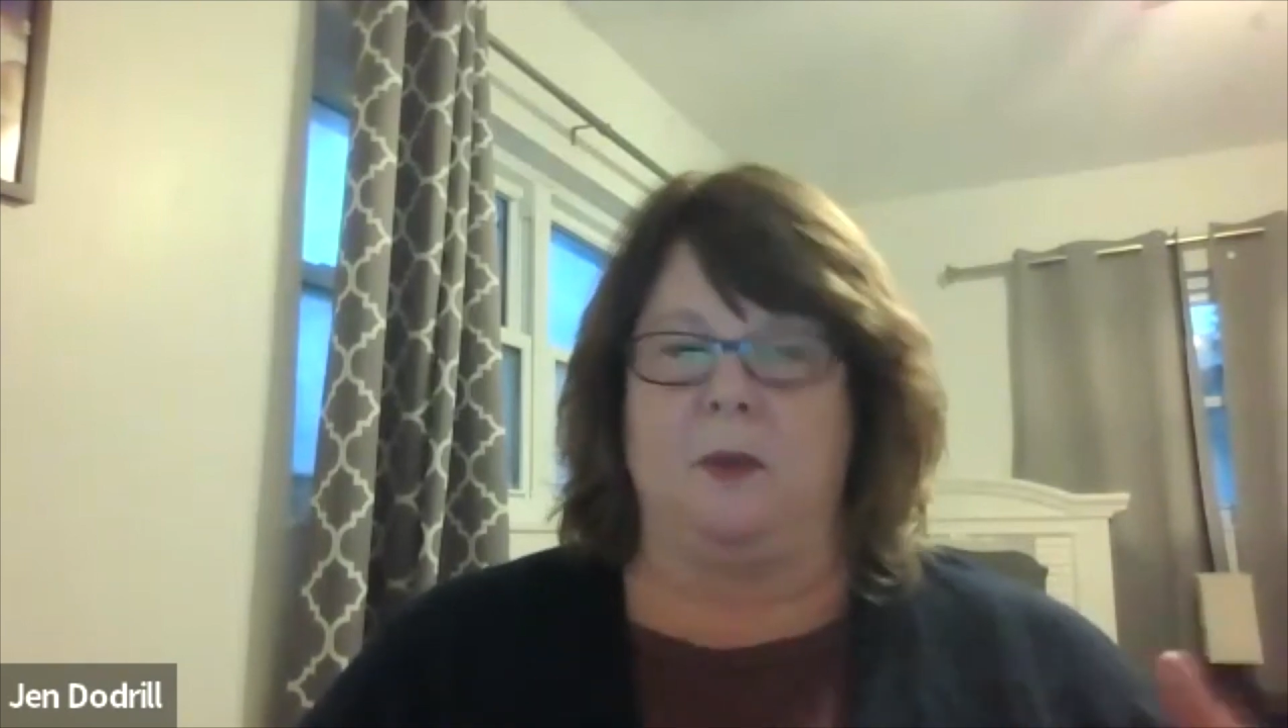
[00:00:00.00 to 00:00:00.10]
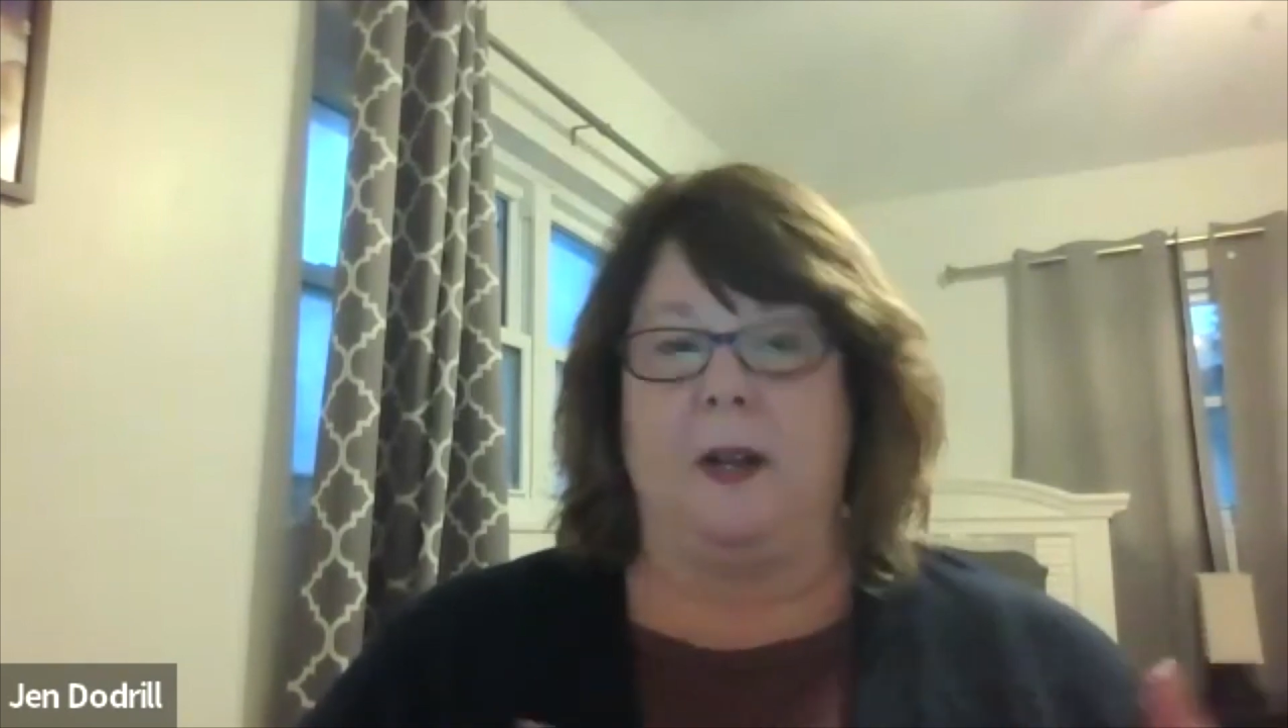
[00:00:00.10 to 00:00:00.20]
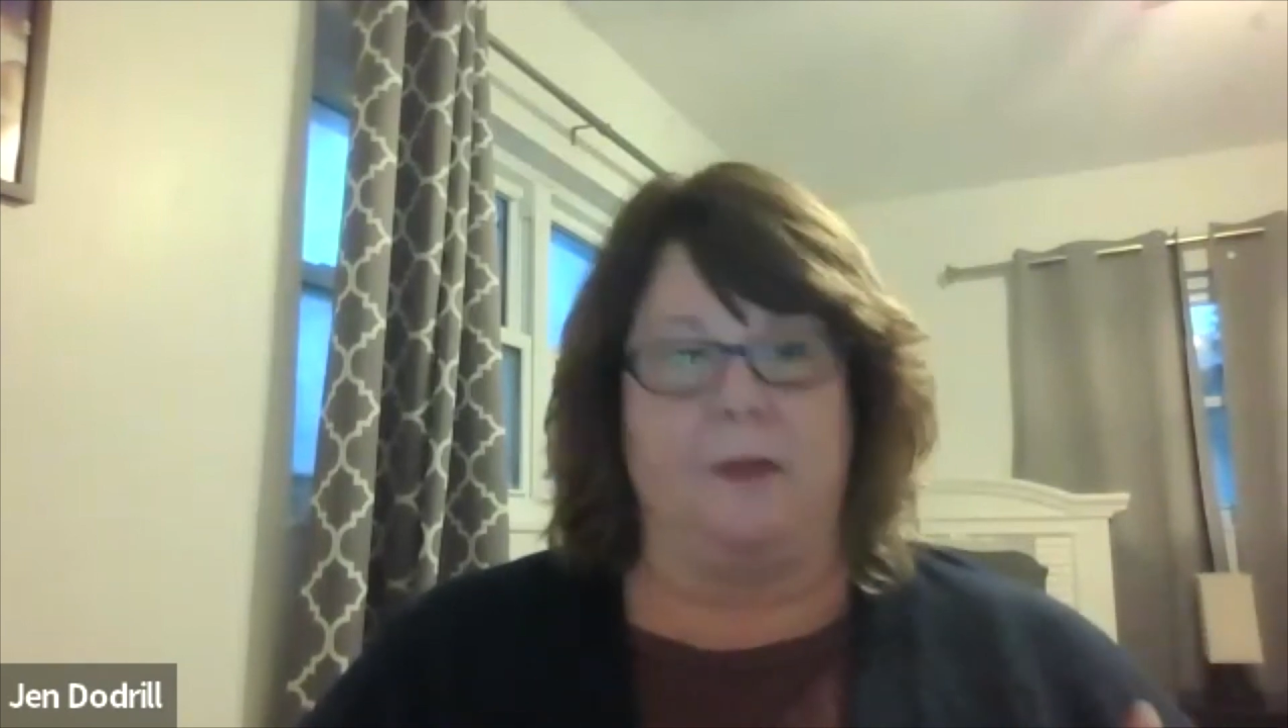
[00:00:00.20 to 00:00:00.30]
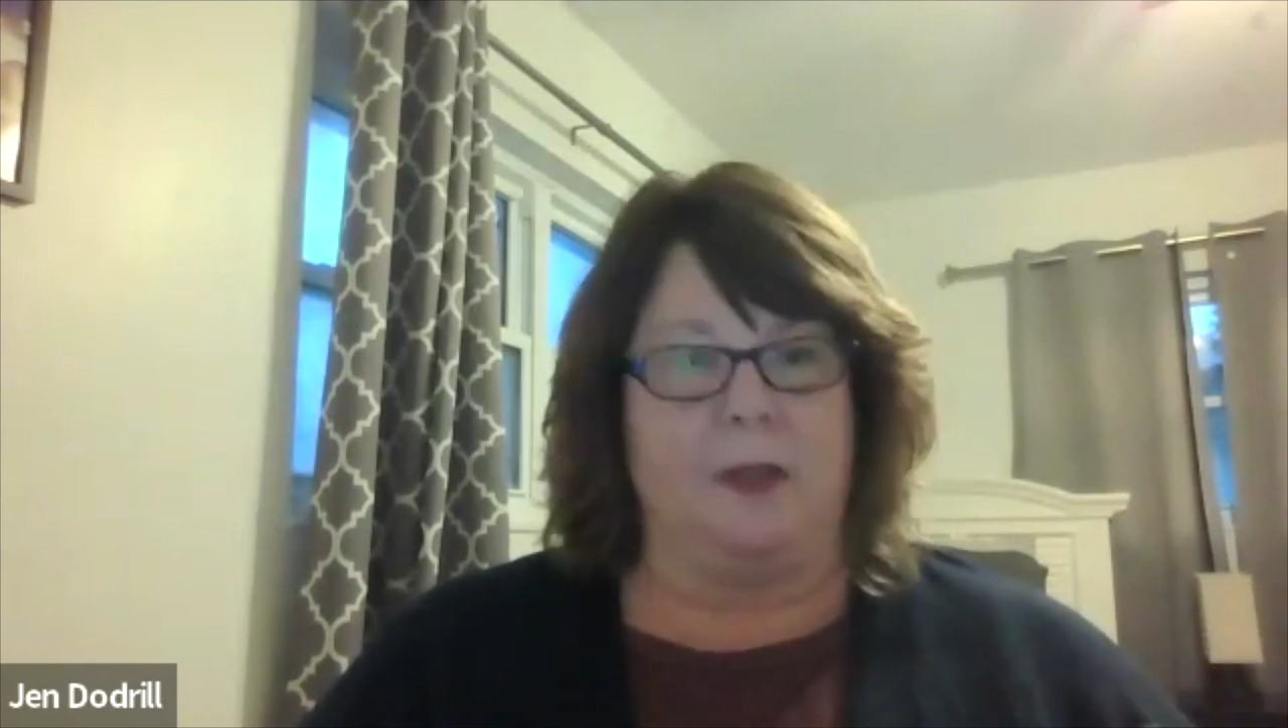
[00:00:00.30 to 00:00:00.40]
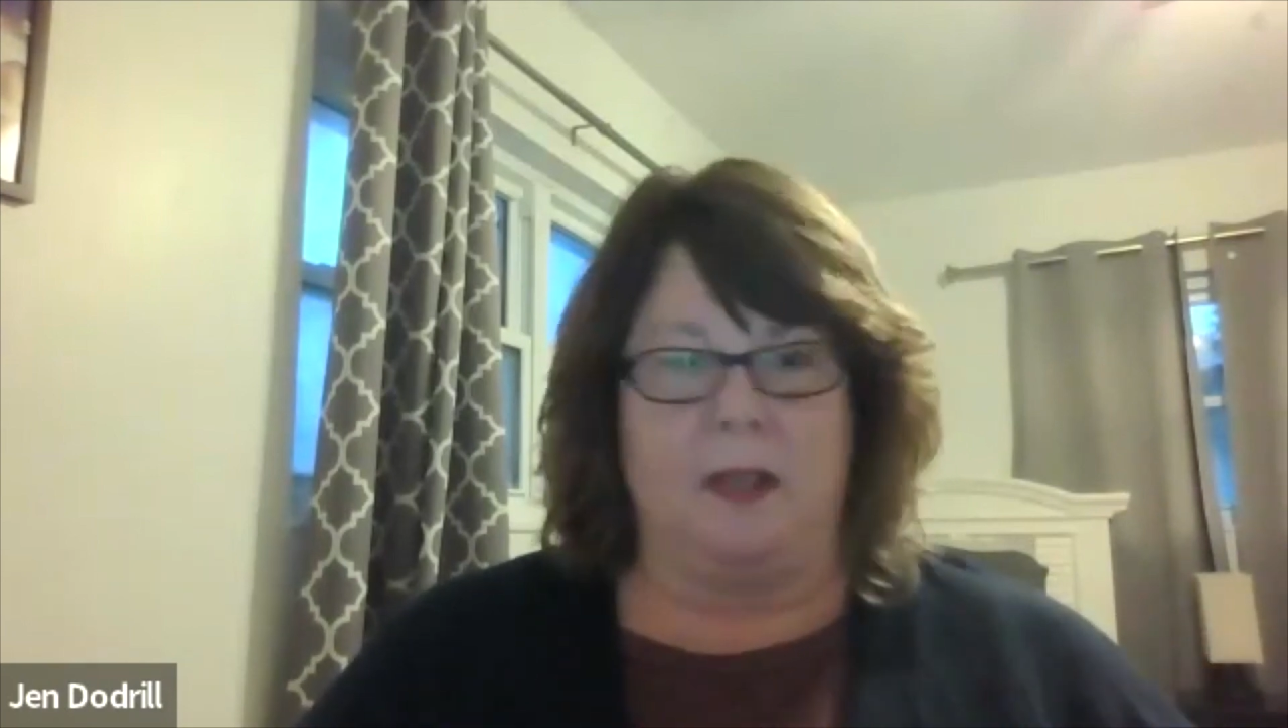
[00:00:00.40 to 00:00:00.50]

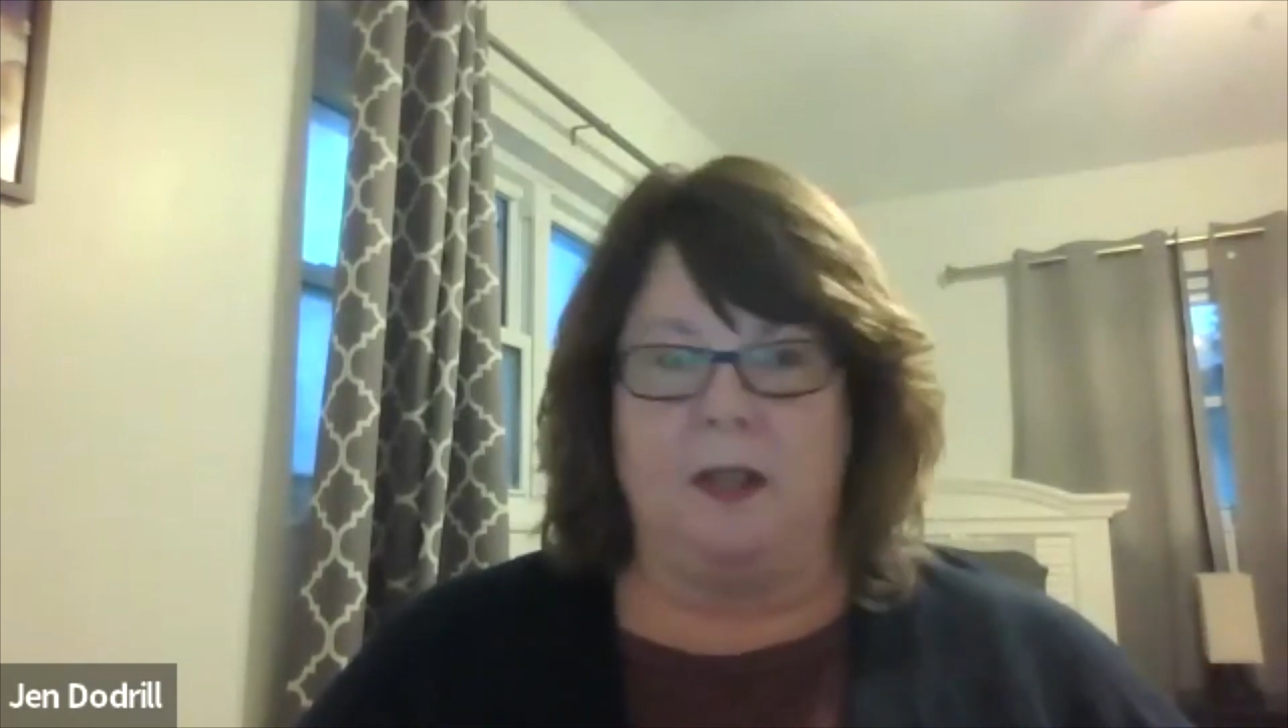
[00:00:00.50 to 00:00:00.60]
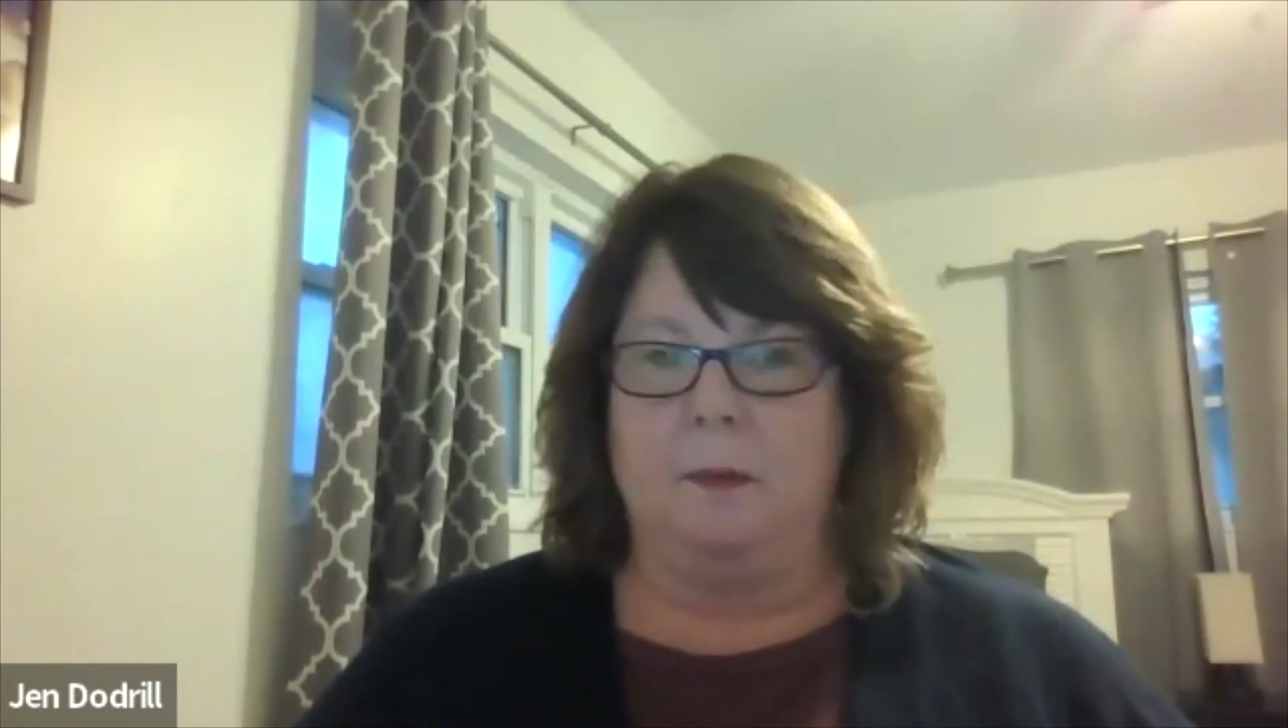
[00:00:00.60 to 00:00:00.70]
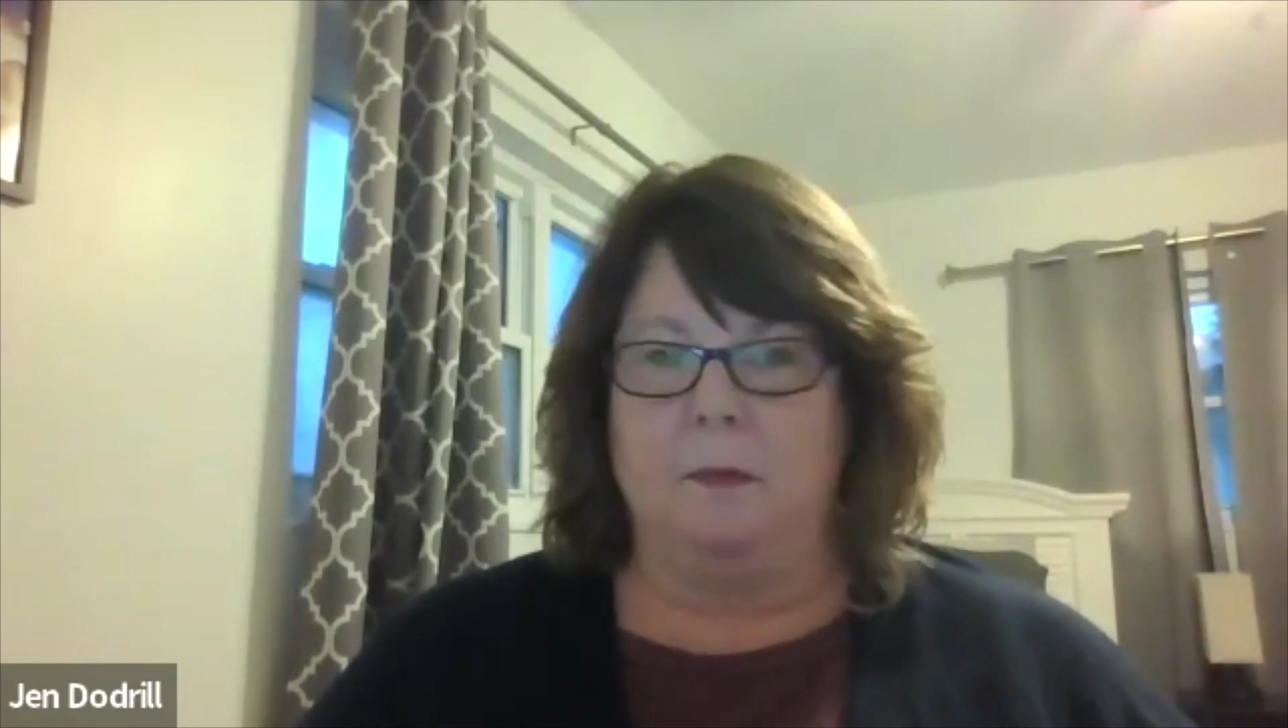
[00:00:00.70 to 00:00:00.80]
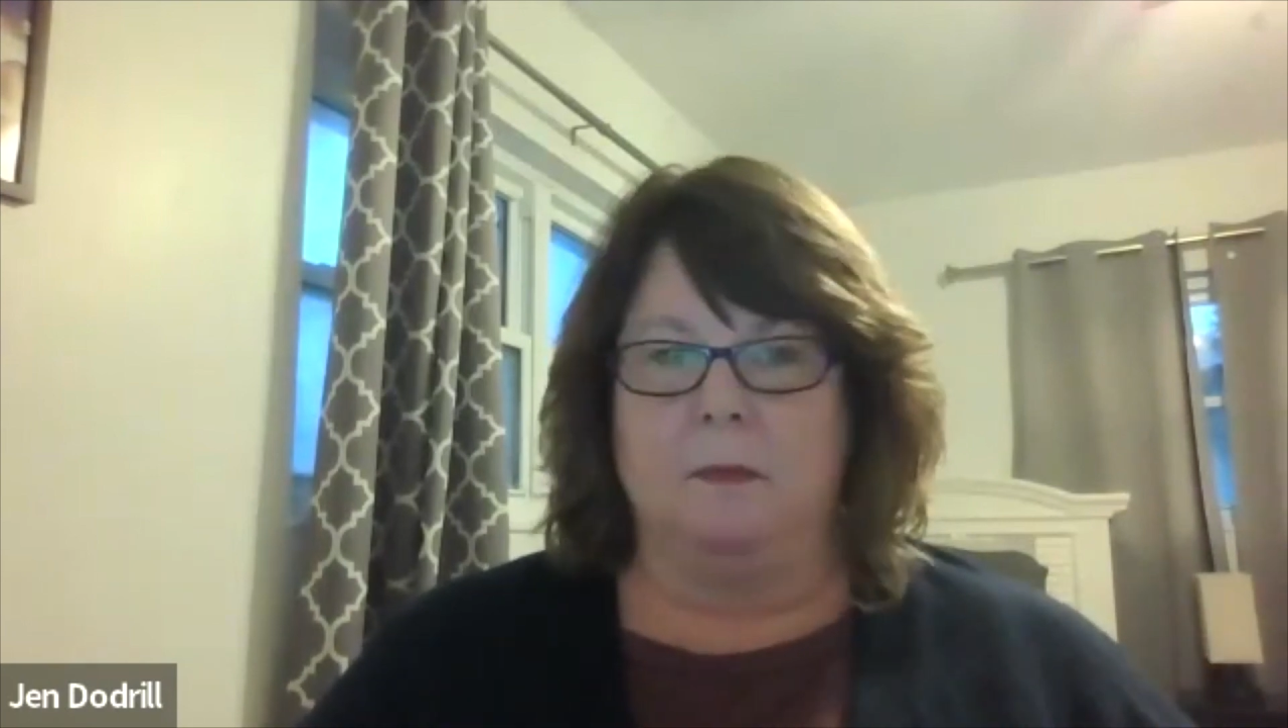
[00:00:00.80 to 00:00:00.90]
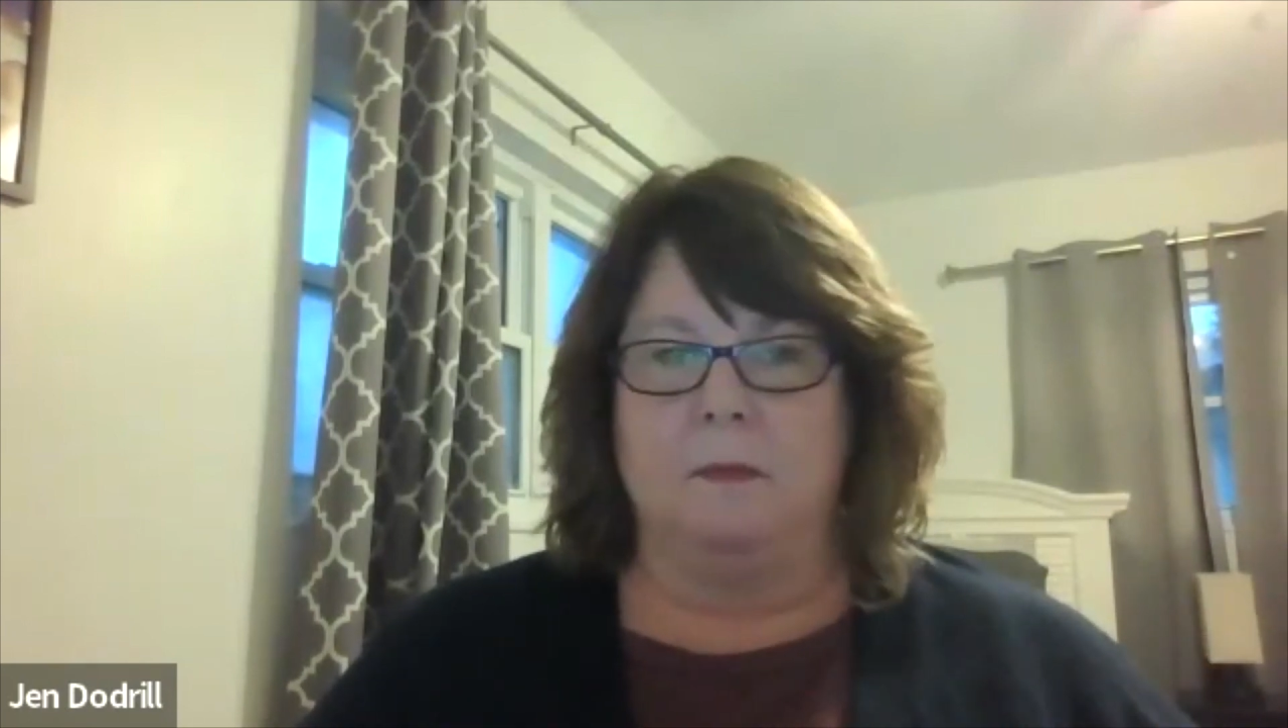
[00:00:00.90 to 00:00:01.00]
have a theme,